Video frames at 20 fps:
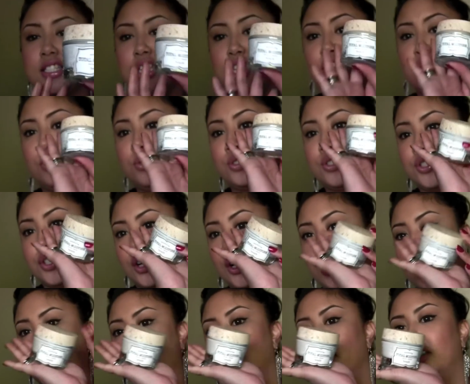is a huge
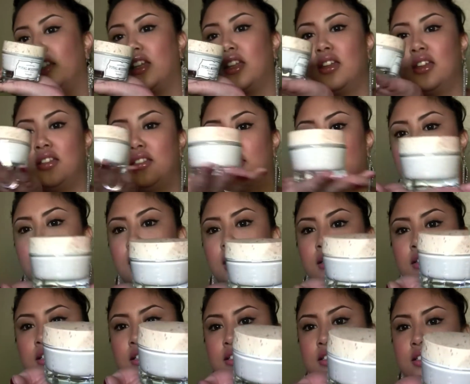jar. Look at
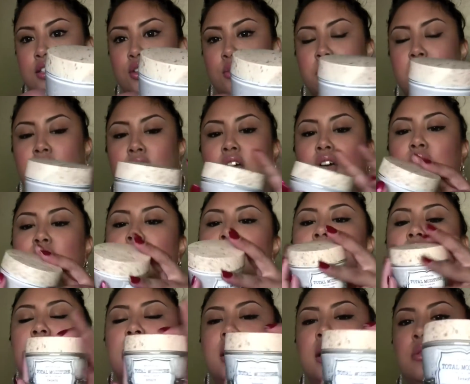that. That's humongo.
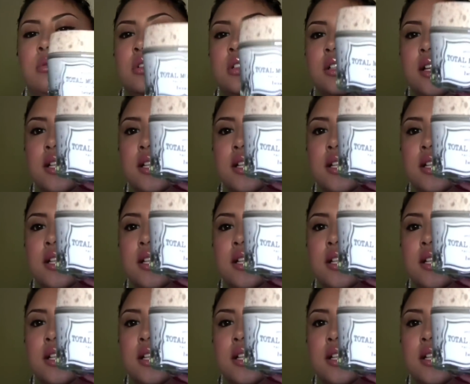It will